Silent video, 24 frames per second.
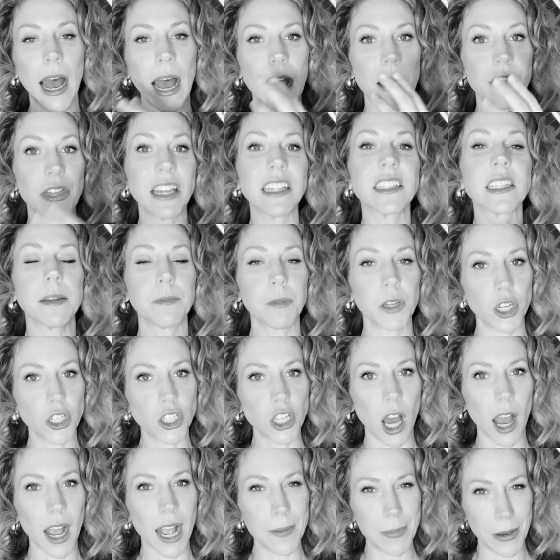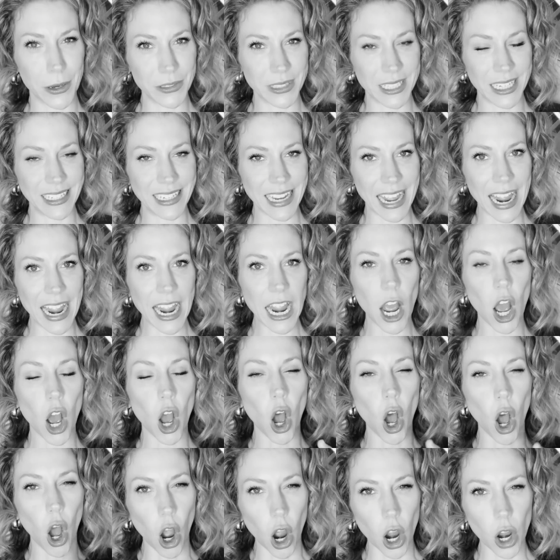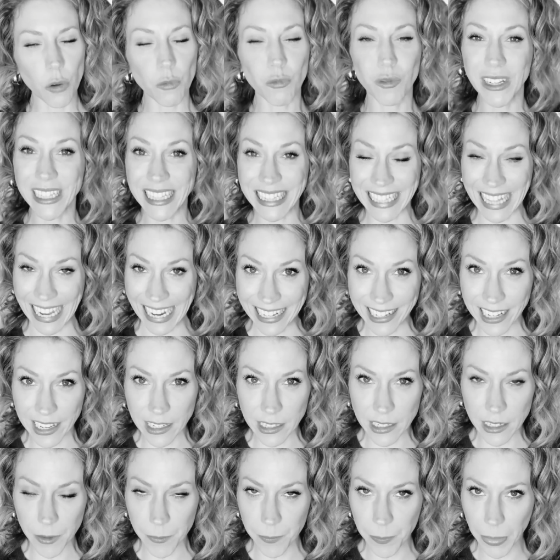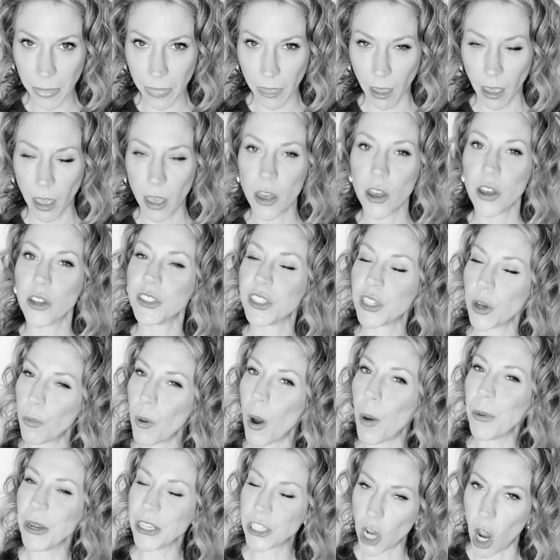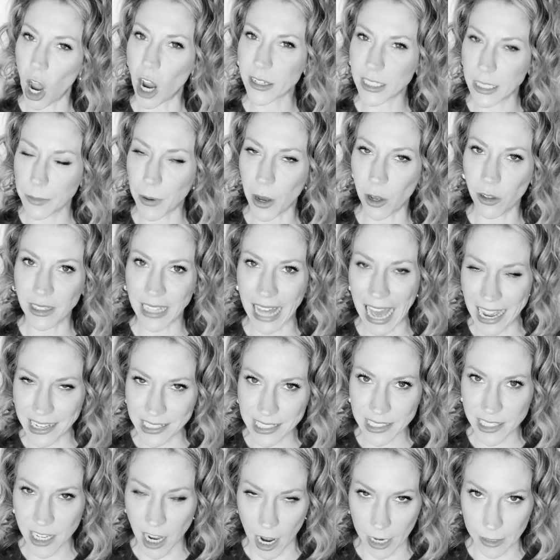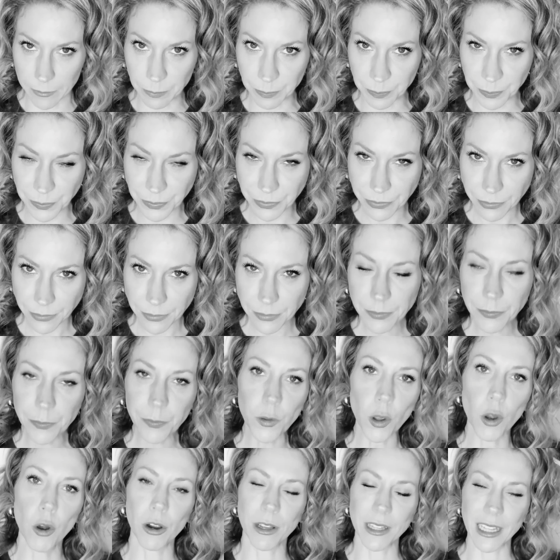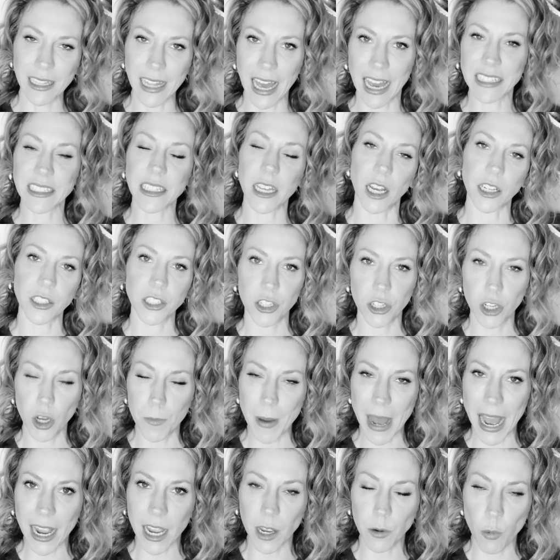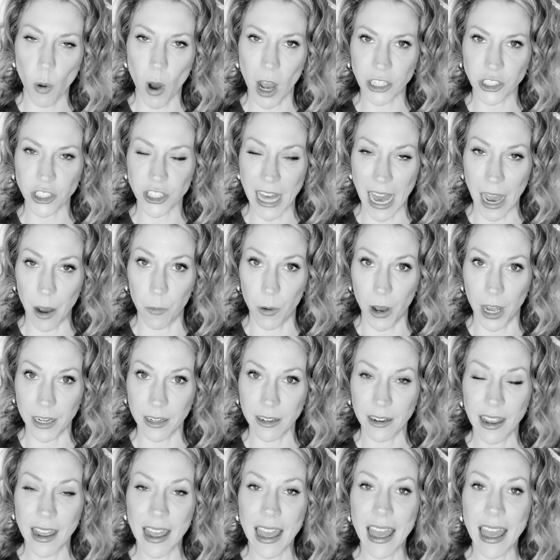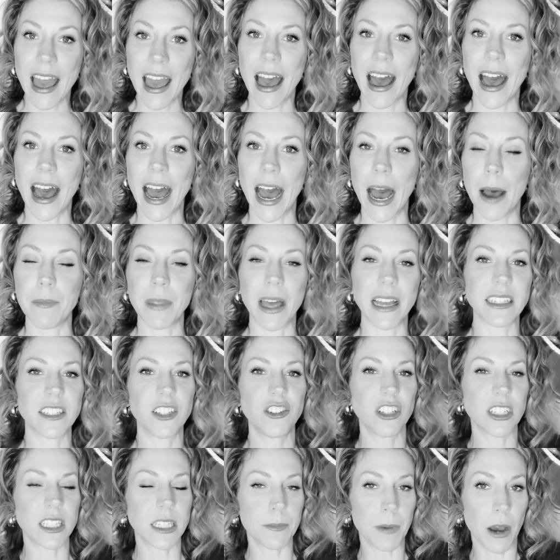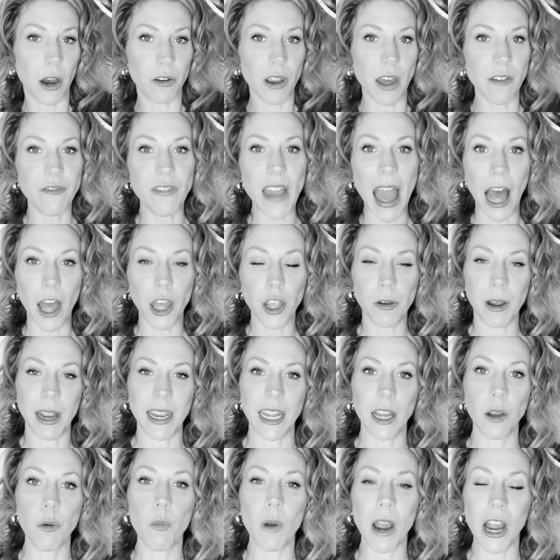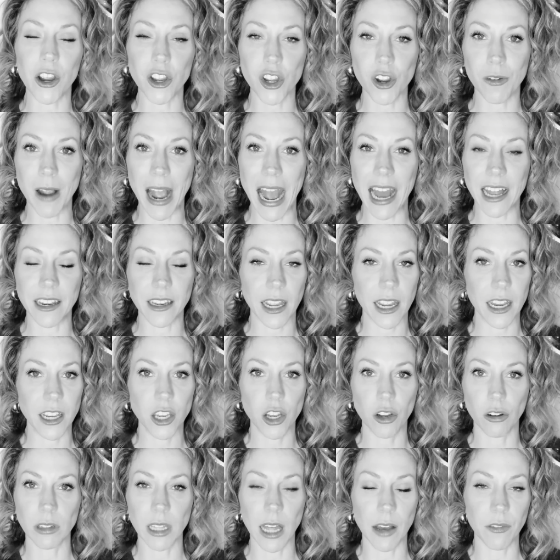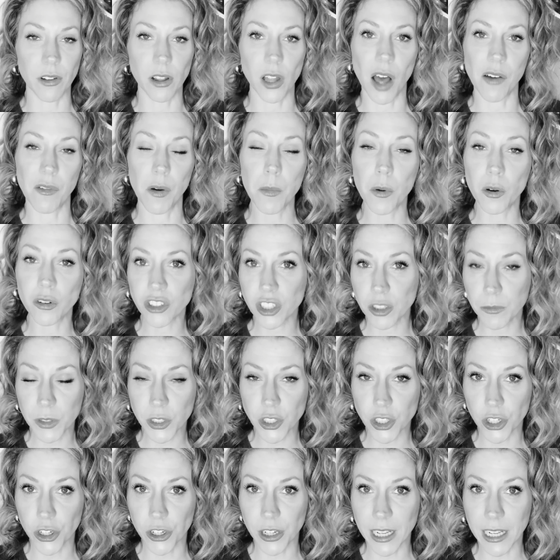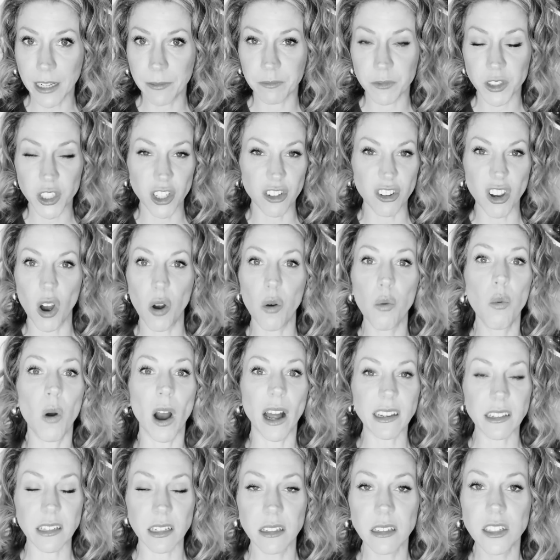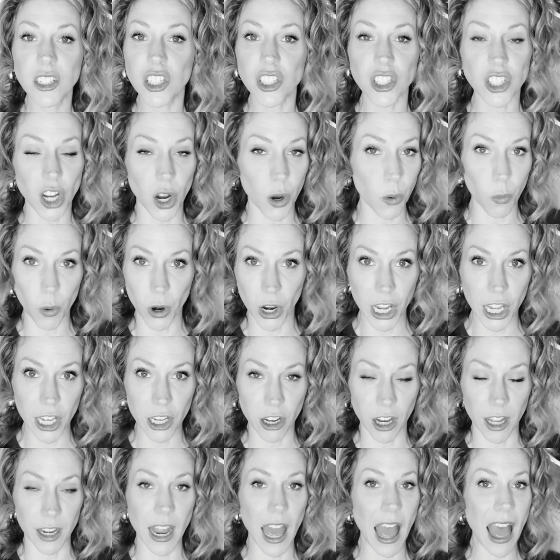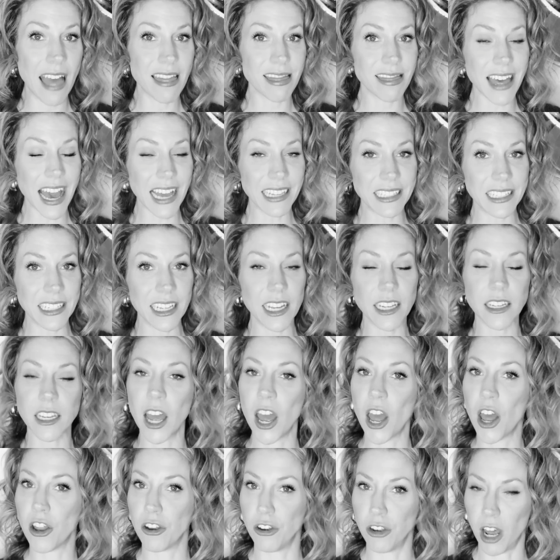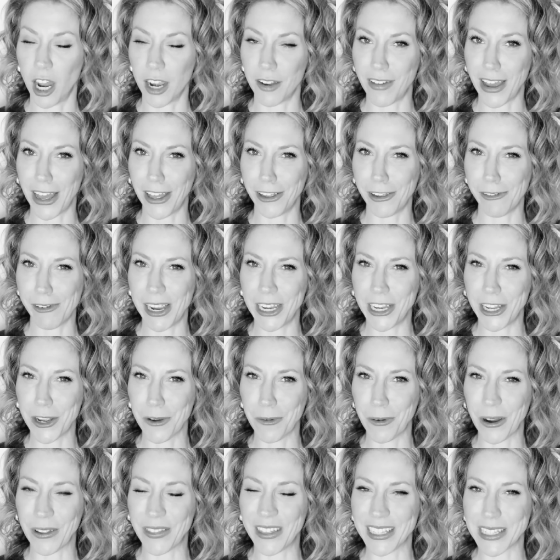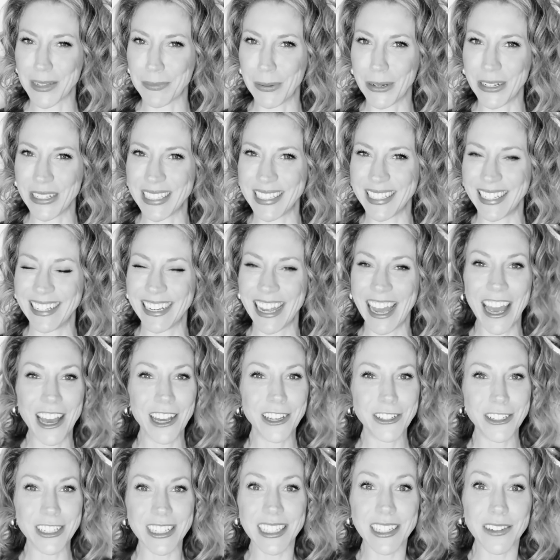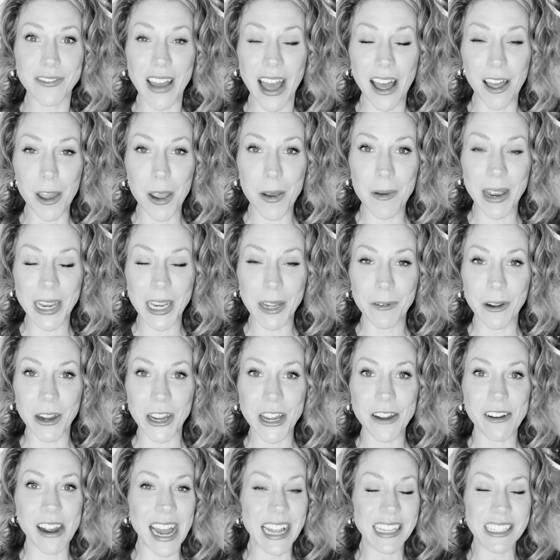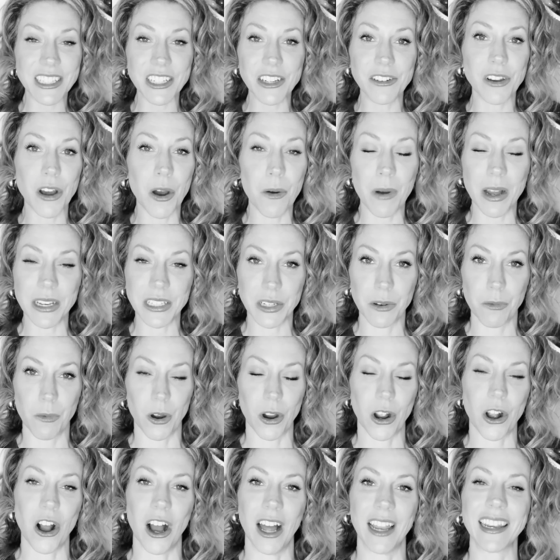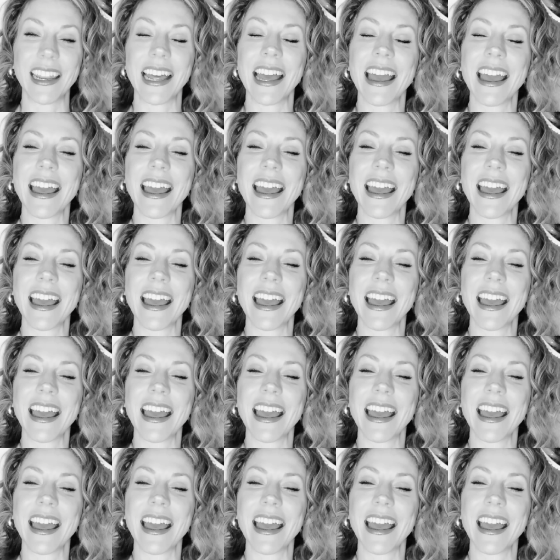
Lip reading: things I'm going to talk about today are related to what we talked about last time or in the last talk. So you can go back and watch that one. That's just about evaluating where you're at in your level of emotional maturity so you know what to start working on. That's it. Not evaluating your worth as a person, just evaluating where you're at so you know what to work on.